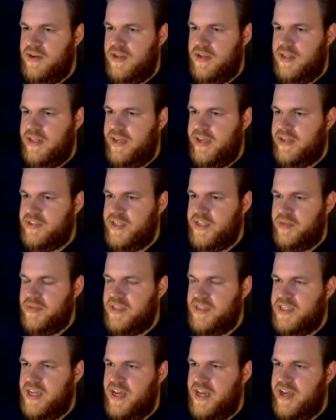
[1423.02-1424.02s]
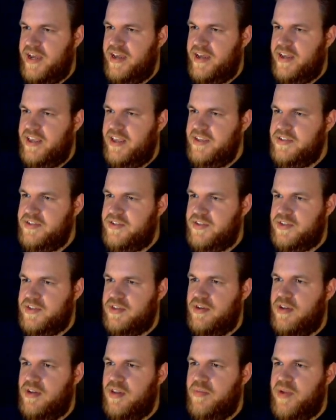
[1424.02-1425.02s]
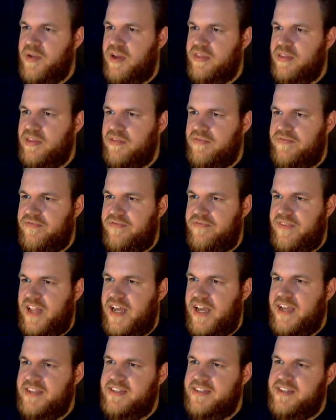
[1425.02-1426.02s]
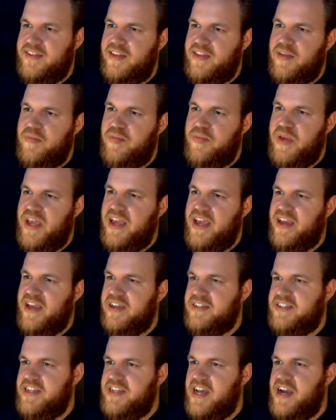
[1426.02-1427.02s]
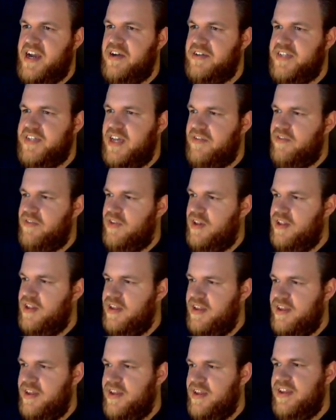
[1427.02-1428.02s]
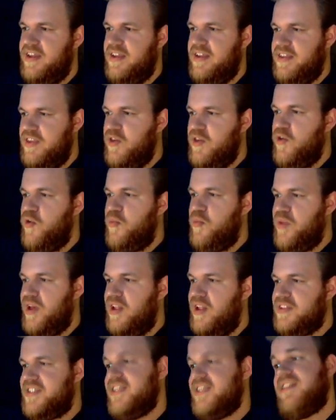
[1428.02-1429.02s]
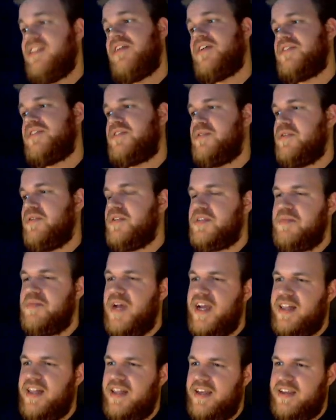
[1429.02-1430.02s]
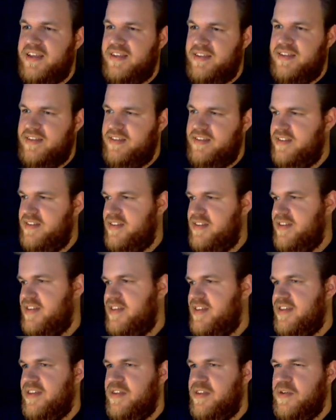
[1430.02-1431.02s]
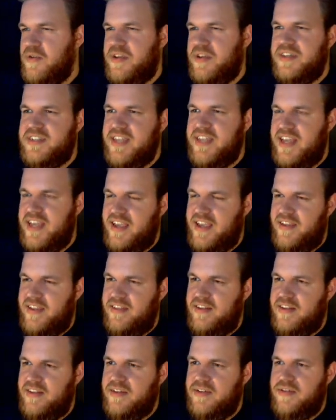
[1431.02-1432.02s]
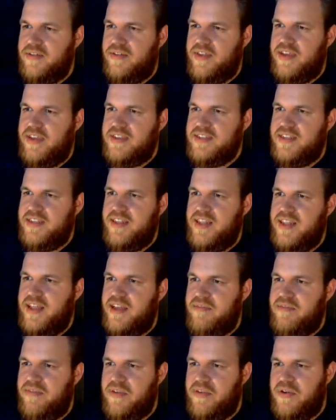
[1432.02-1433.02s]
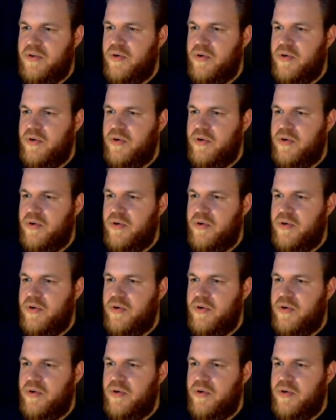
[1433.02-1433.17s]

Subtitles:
You're not like Jebediah. He's just all about the flights and the being a daredevil. You, Bill, see, look at you. You're smiling. You can take in the little things in life.